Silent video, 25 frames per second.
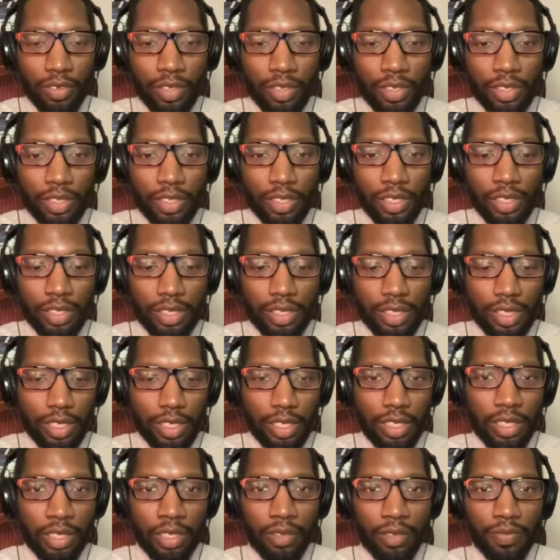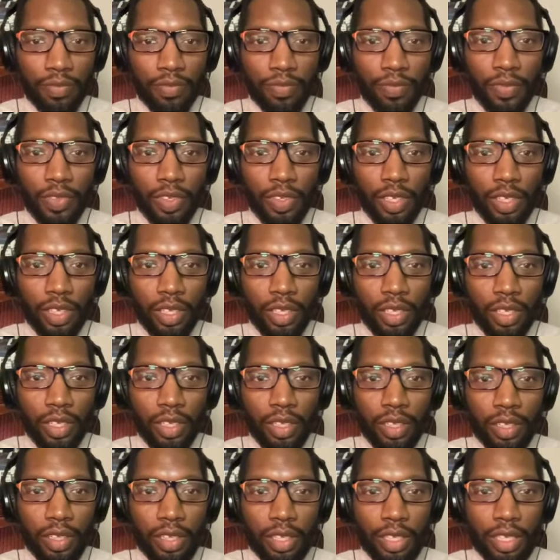all to see
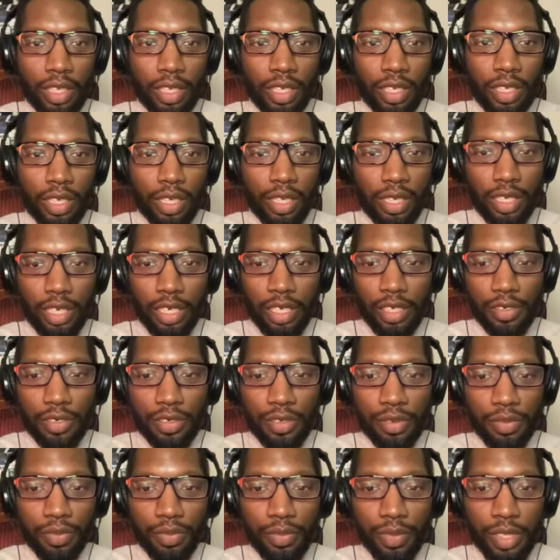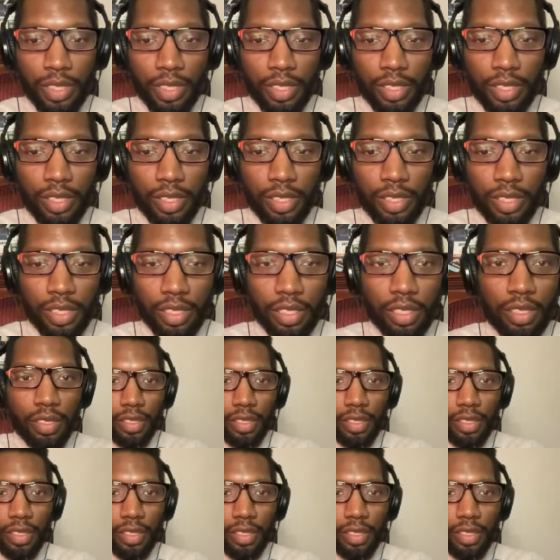the, in case you missed it,